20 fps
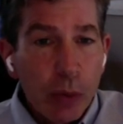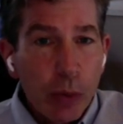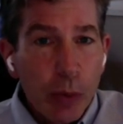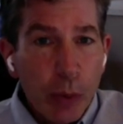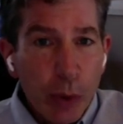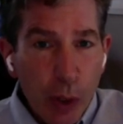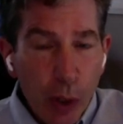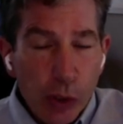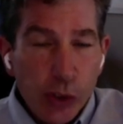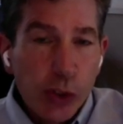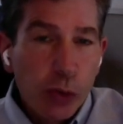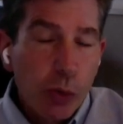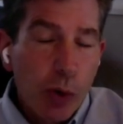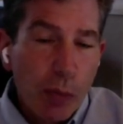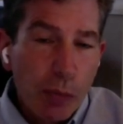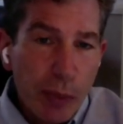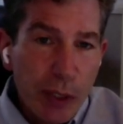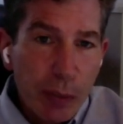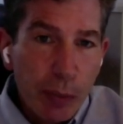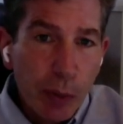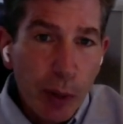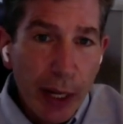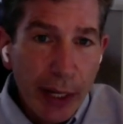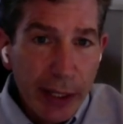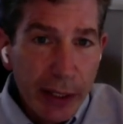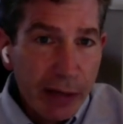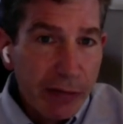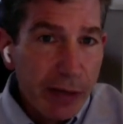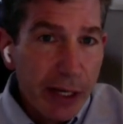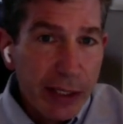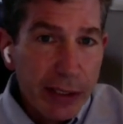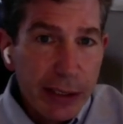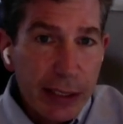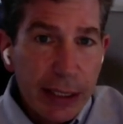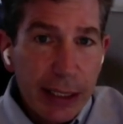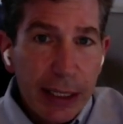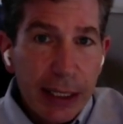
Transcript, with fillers: we would also want people at an event